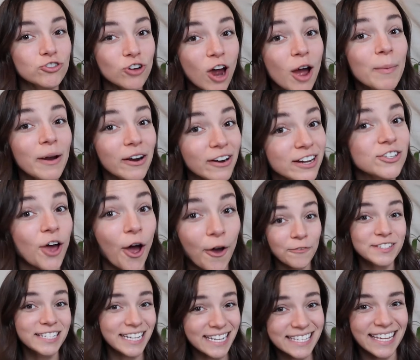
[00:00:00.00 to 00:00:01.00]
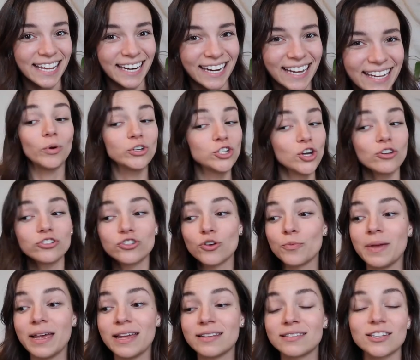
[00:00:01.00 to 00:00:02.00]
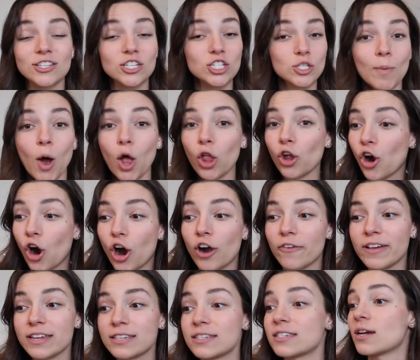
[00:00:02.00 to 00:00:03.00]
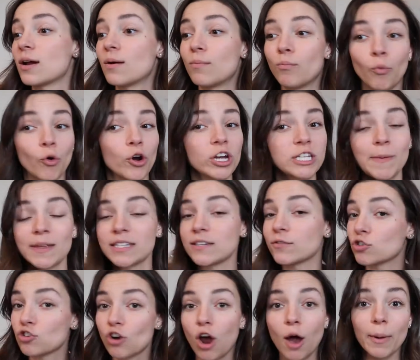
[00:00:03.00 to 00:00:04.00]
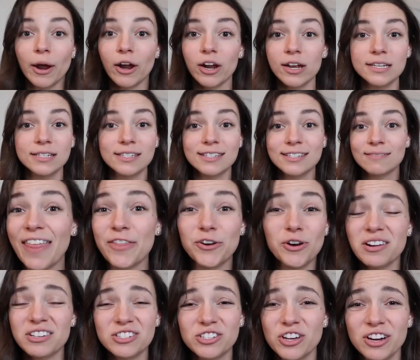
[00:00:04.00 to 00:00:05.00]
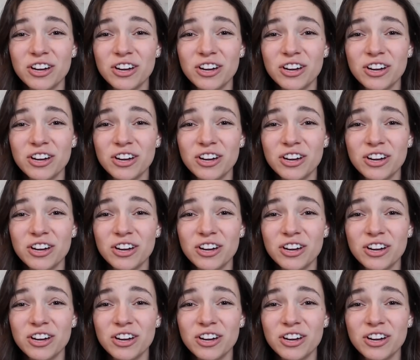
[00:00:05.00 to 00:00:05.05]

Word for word: strawberries off season, which also means smaller harvest, more expensive strawberries, and they're not as